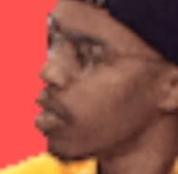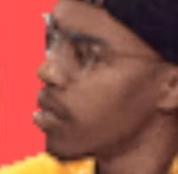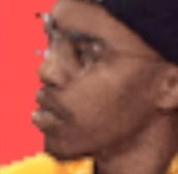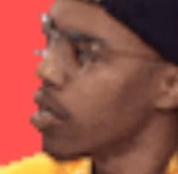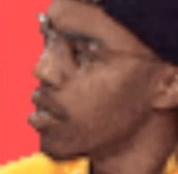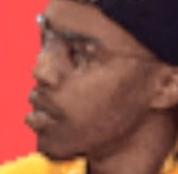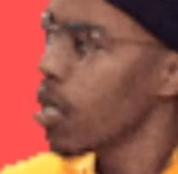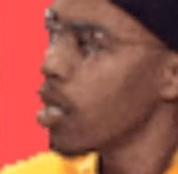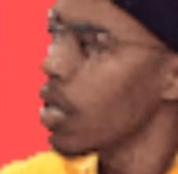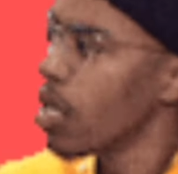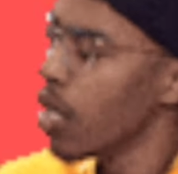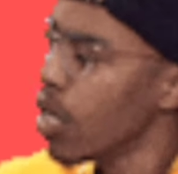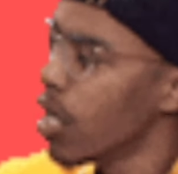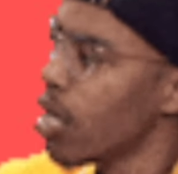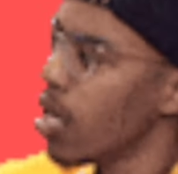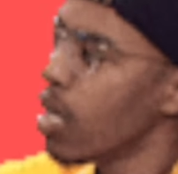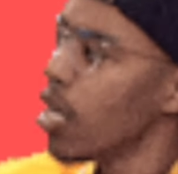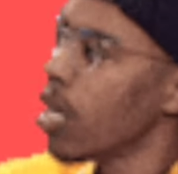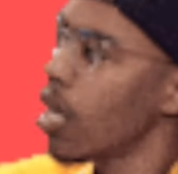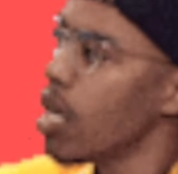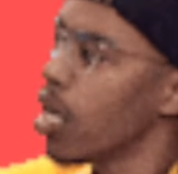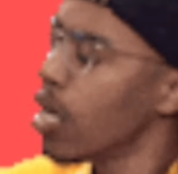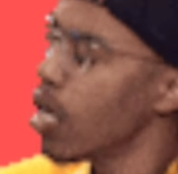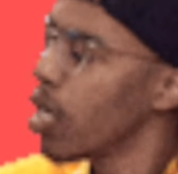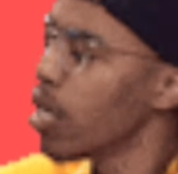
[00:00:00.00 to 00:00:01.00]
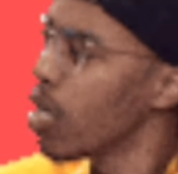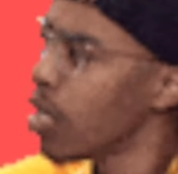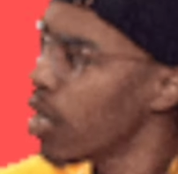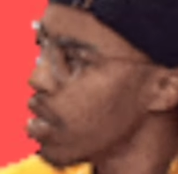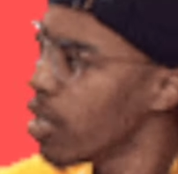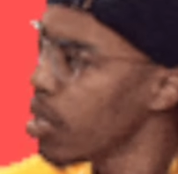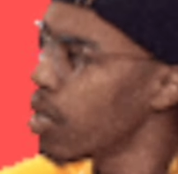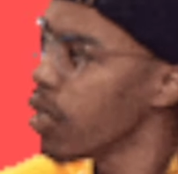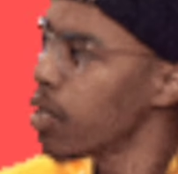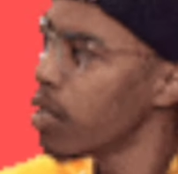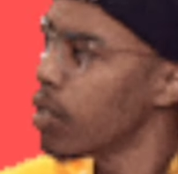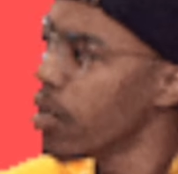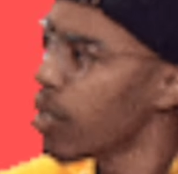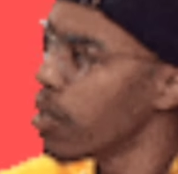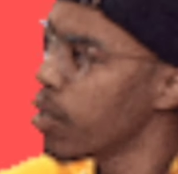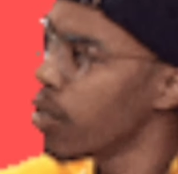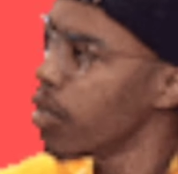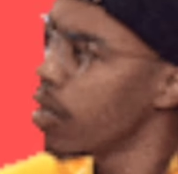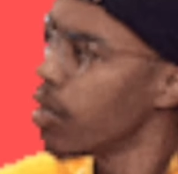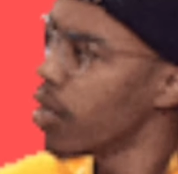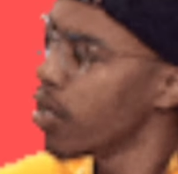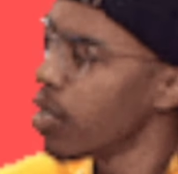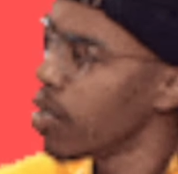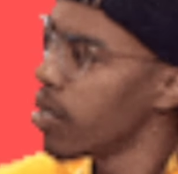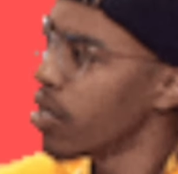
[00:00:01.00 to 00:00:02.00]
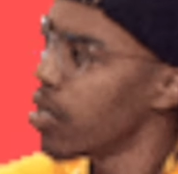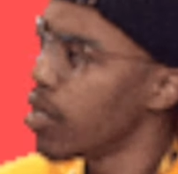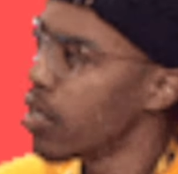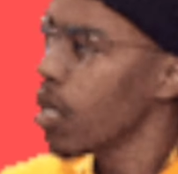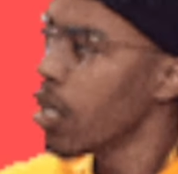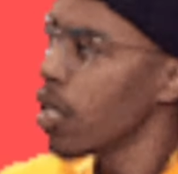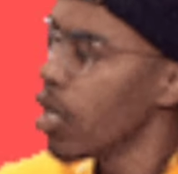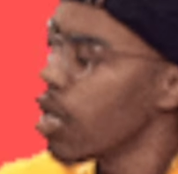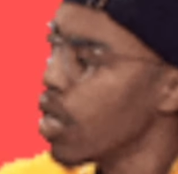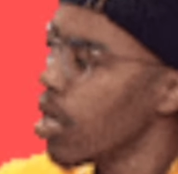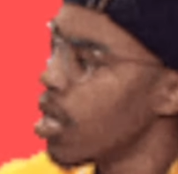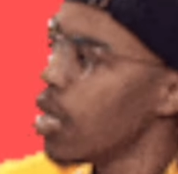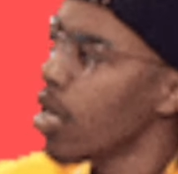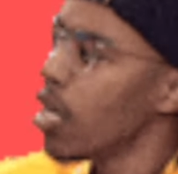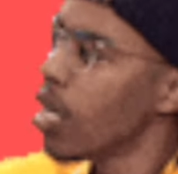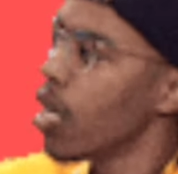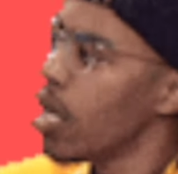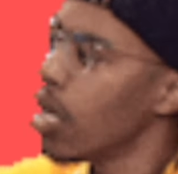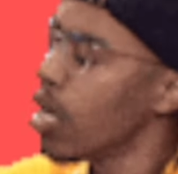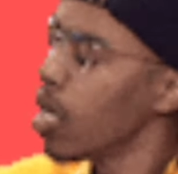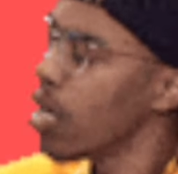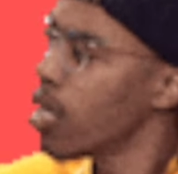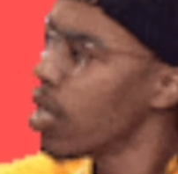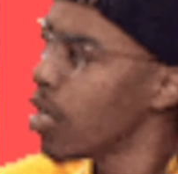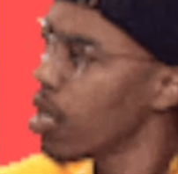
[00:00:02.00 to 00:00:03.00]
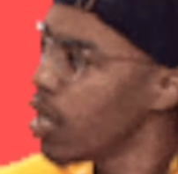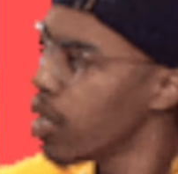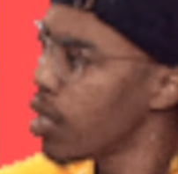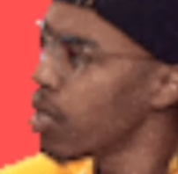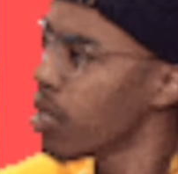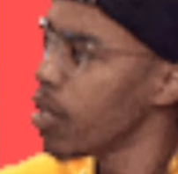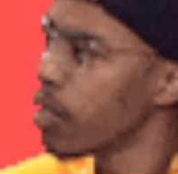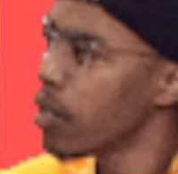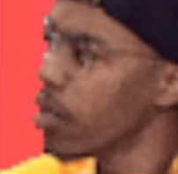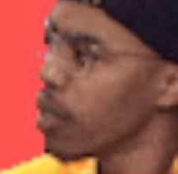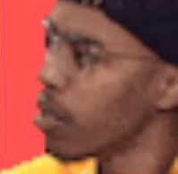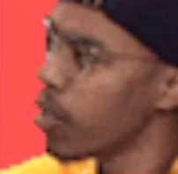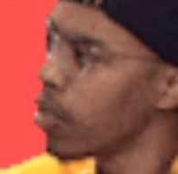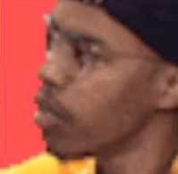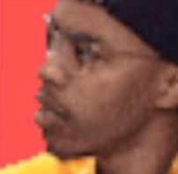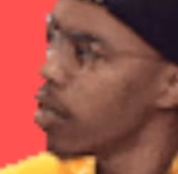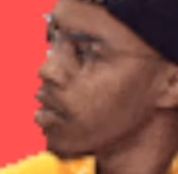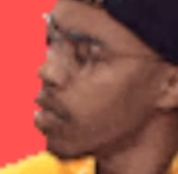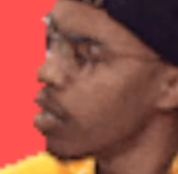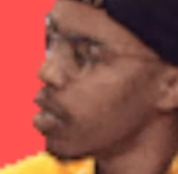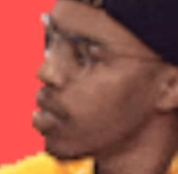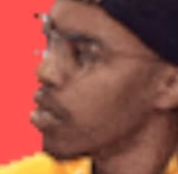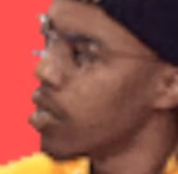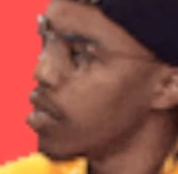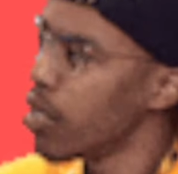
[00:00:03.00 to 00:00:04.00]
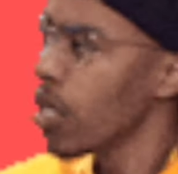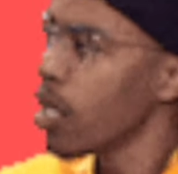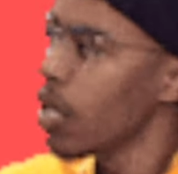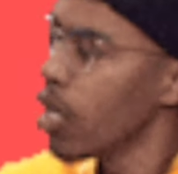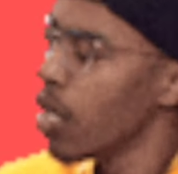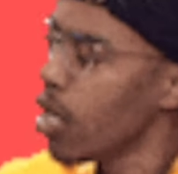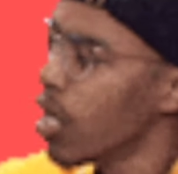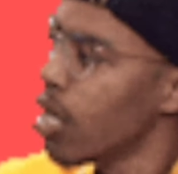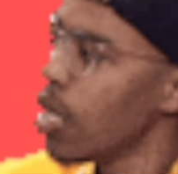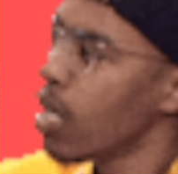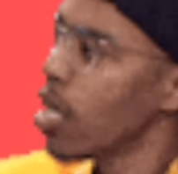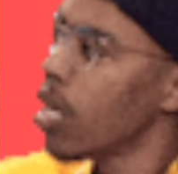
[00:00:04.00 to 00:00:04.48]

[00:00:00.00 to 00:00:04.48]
You see what I'm saying? This is why the Bible be making sense. Y'all don't understand it, but this is why the Bible makes sense sometimes.